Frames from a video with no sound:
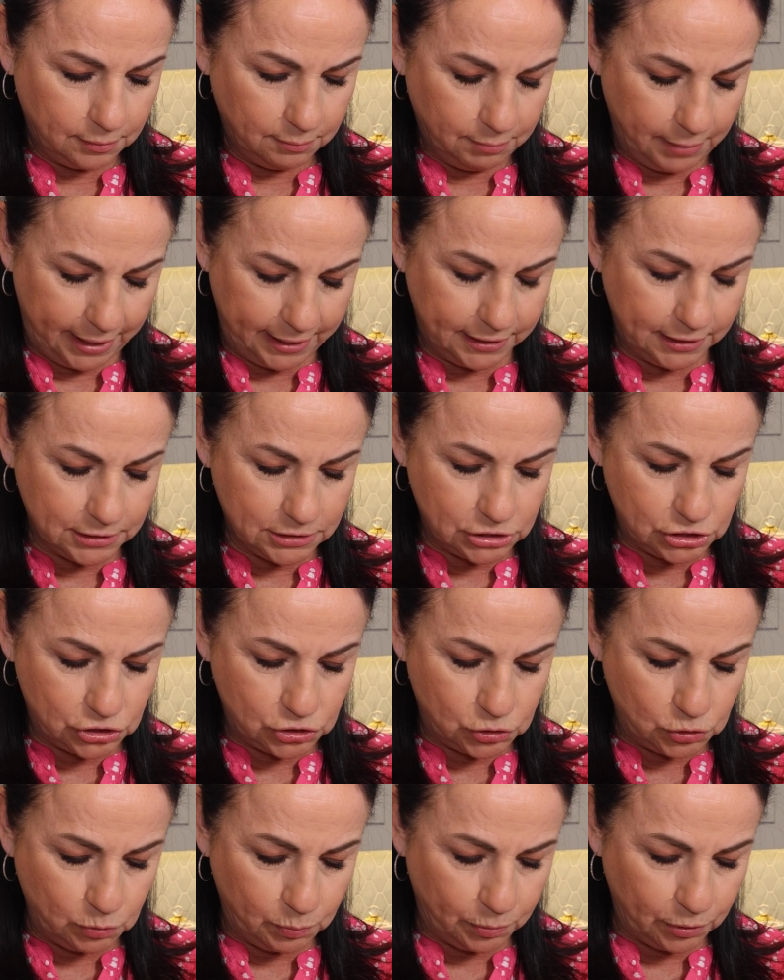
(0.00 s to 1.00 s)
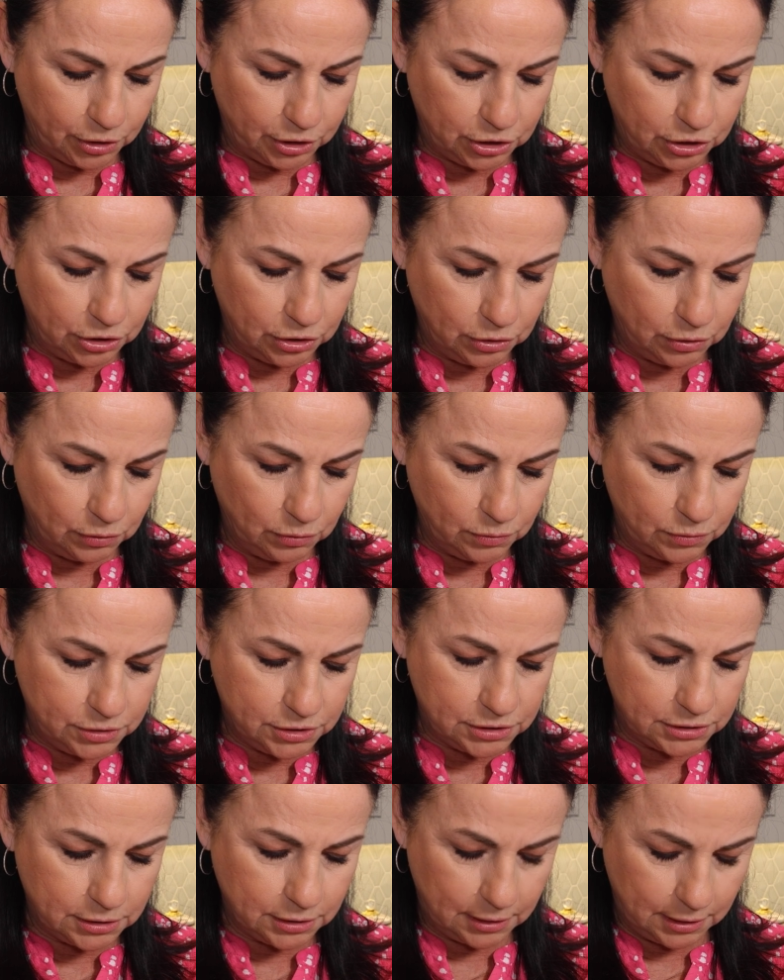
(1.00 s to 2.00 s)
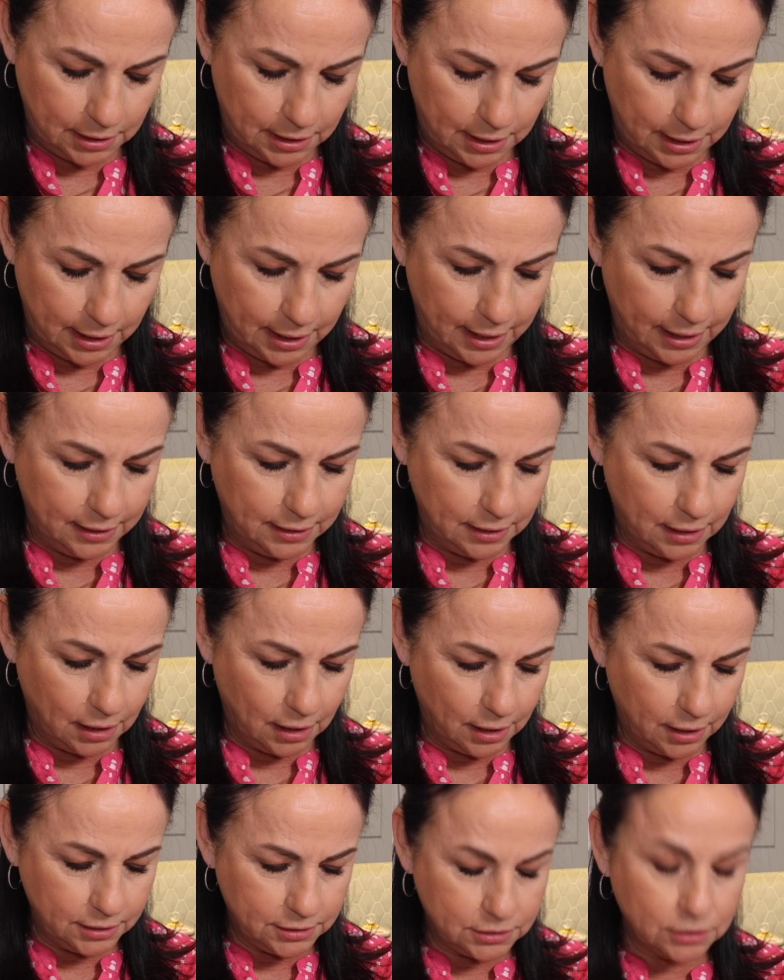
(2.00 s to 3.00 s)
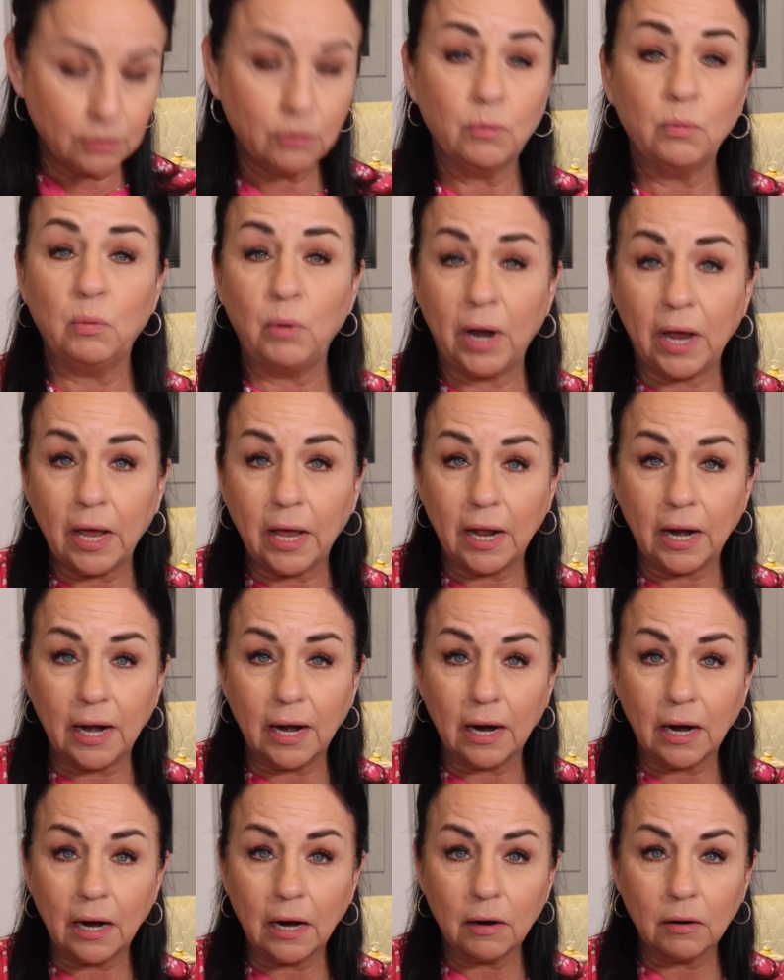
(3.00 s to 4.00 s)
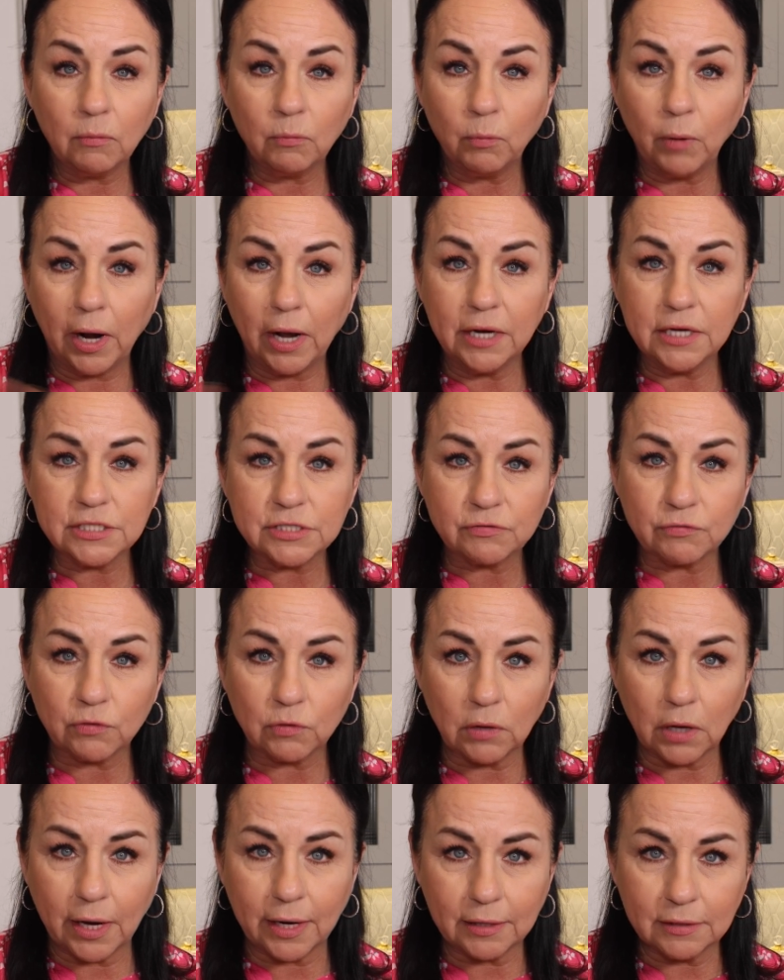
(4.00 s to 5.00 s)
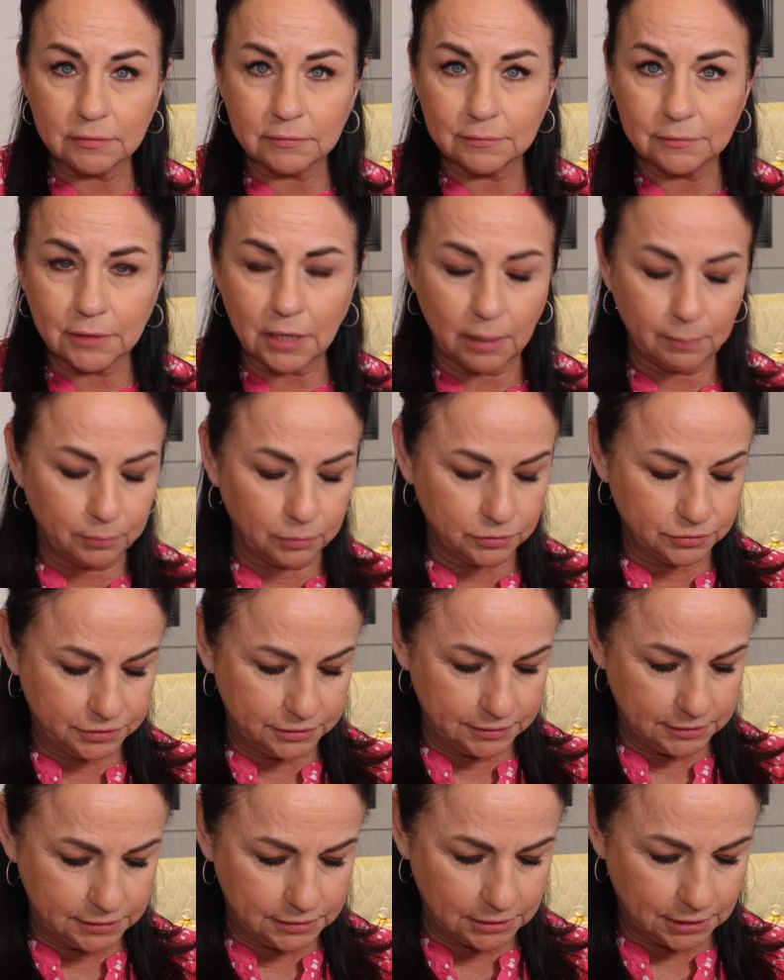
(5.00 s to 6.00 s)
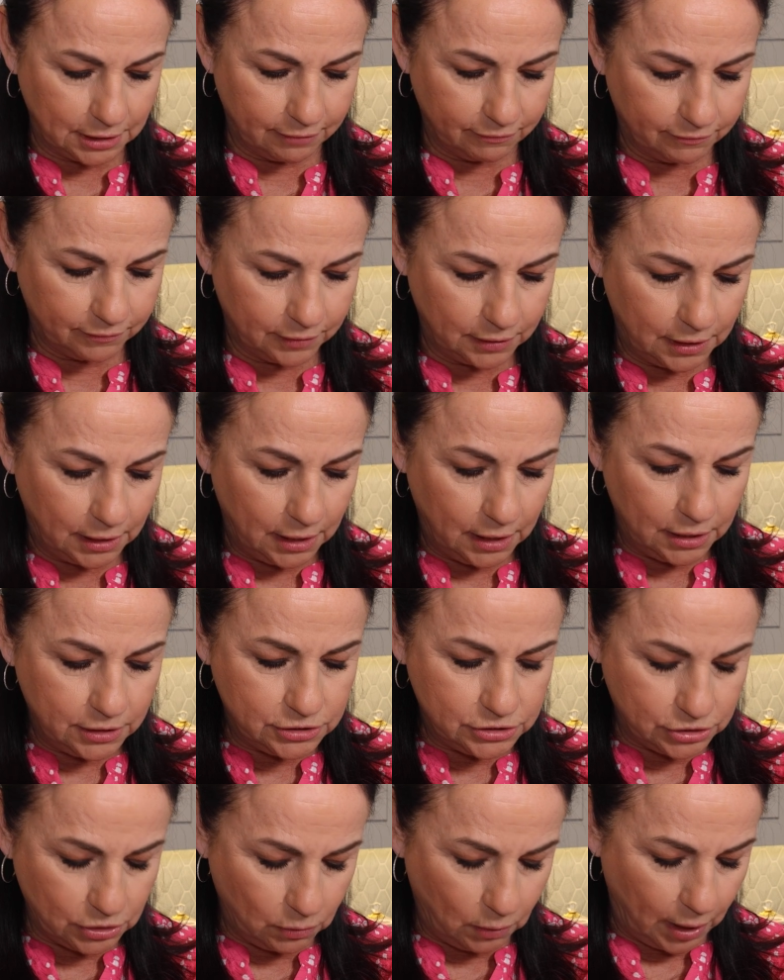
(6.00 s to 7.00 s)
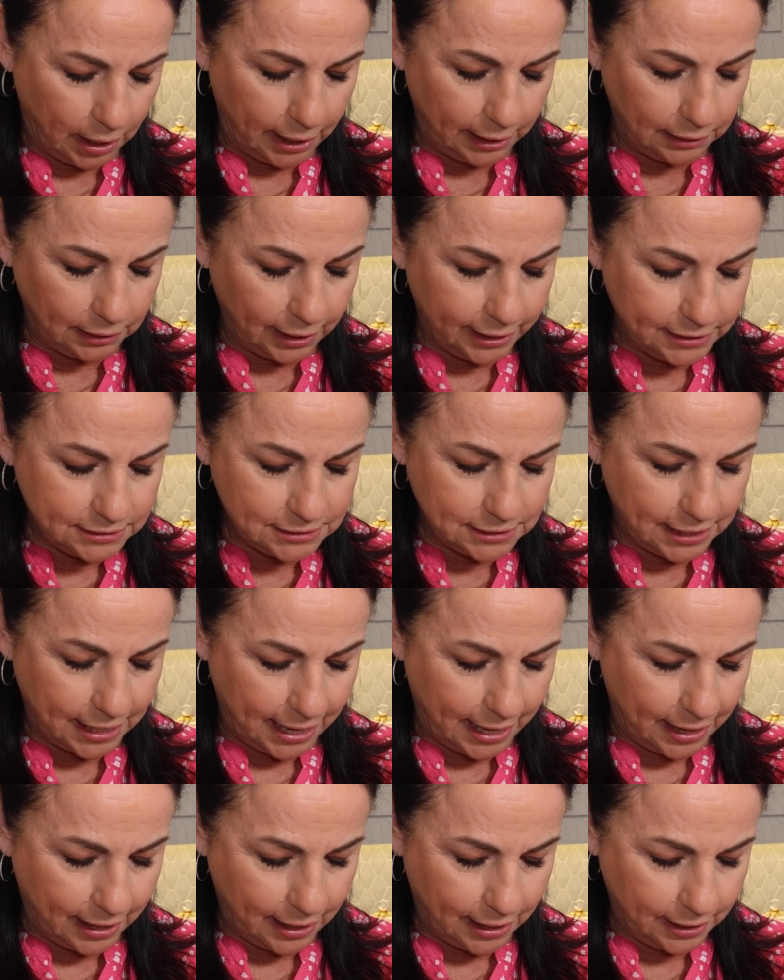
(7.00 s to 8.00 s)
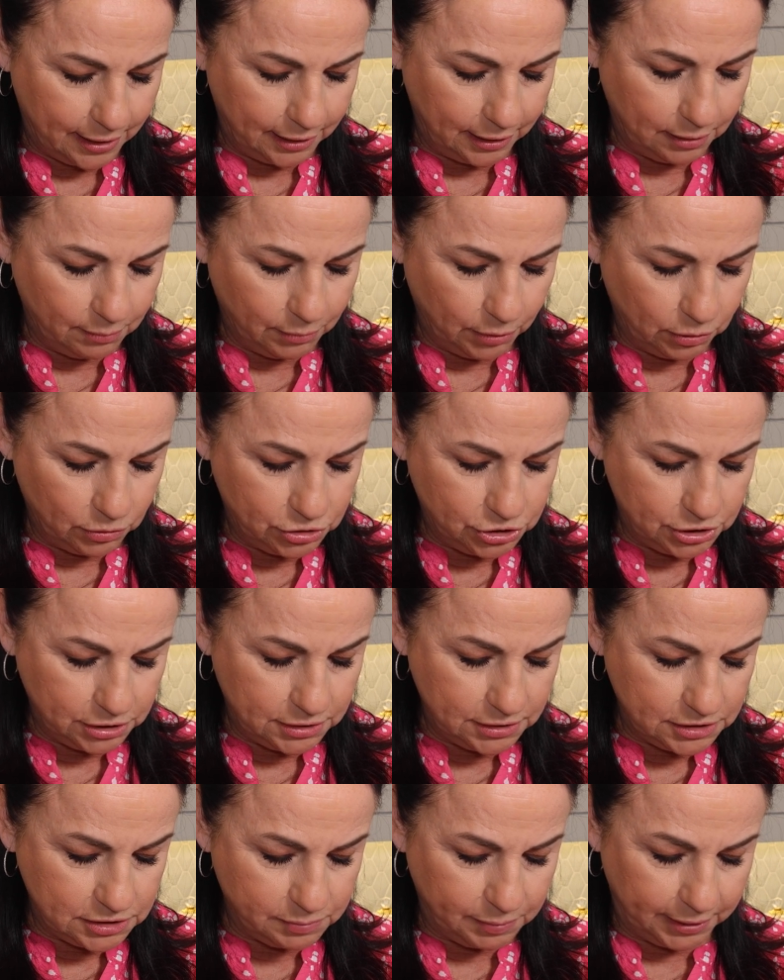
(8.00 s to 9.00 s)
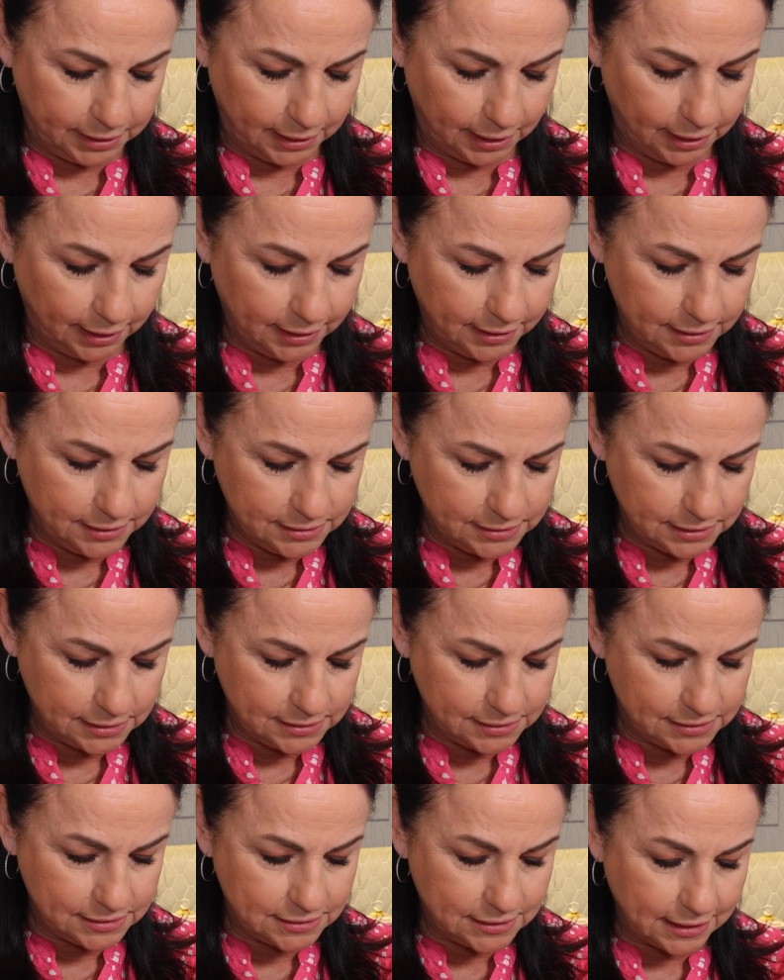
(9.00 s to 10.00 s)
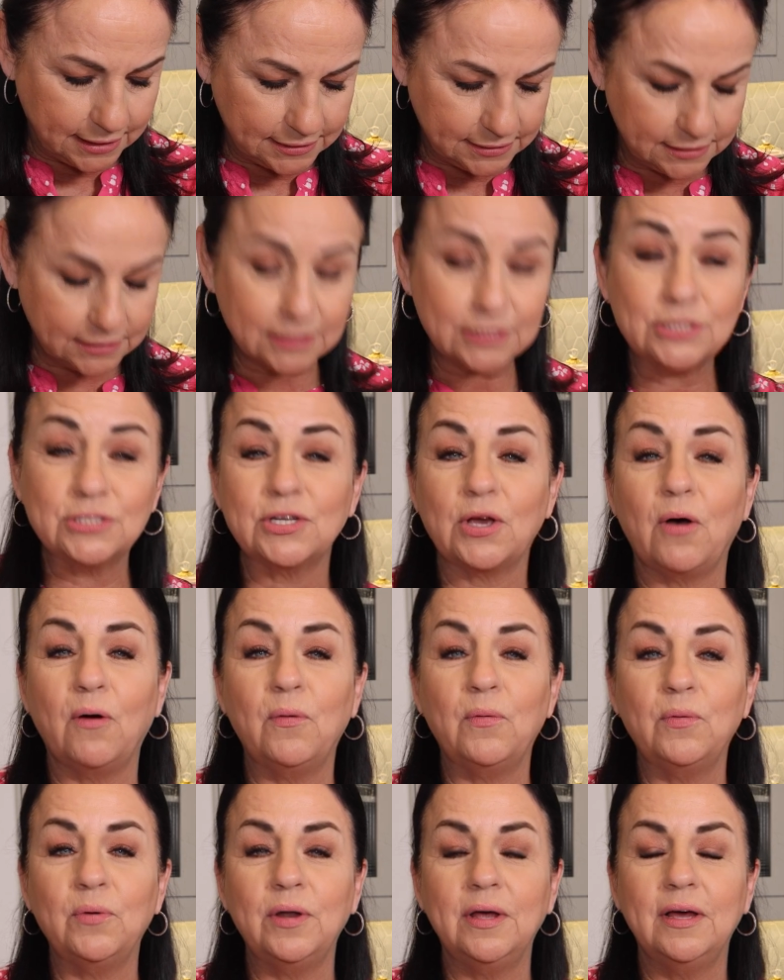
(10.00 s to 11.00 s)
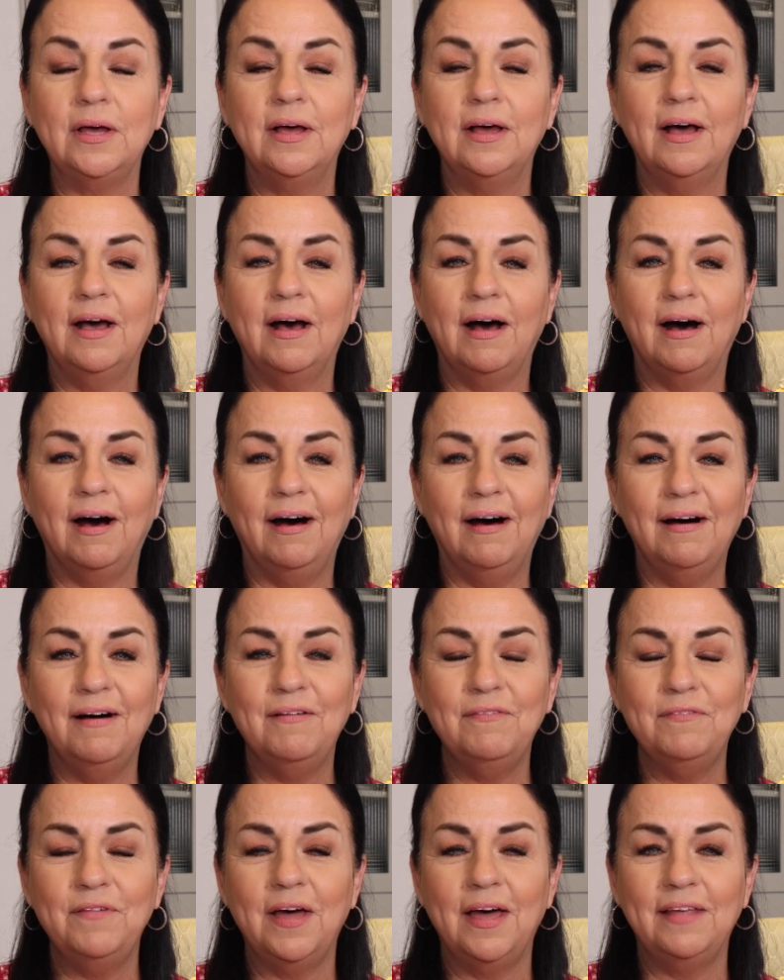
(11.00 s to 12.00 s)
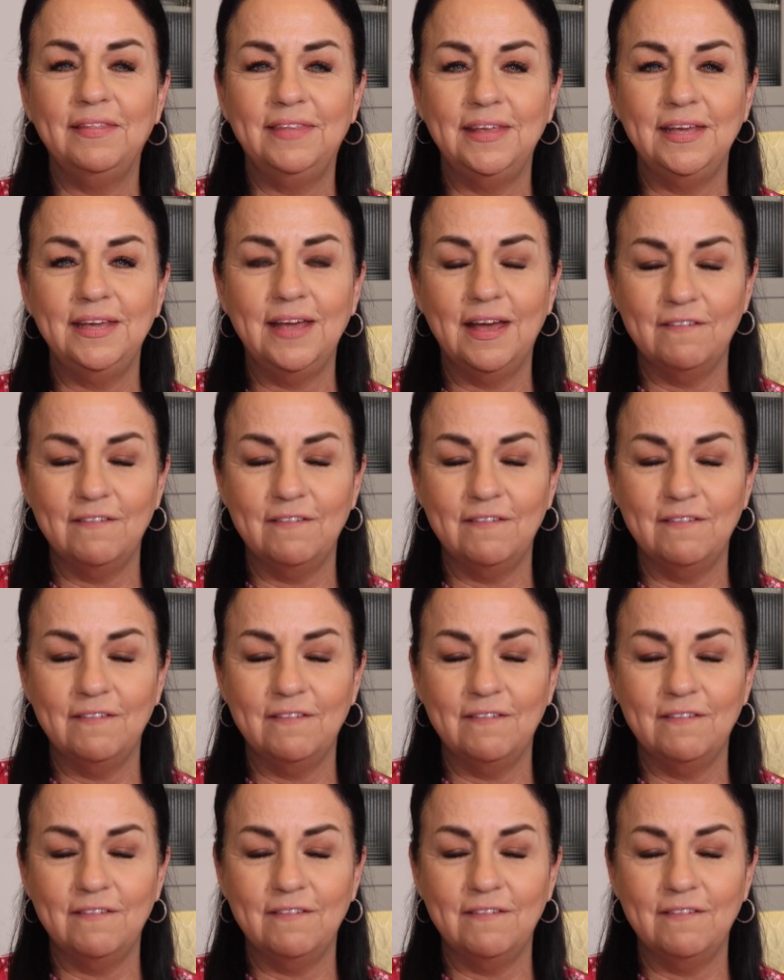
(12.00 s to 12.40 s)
make it super cute and not red. Red is for like couples and stuff. So I like to add emojis because it sets the tone of the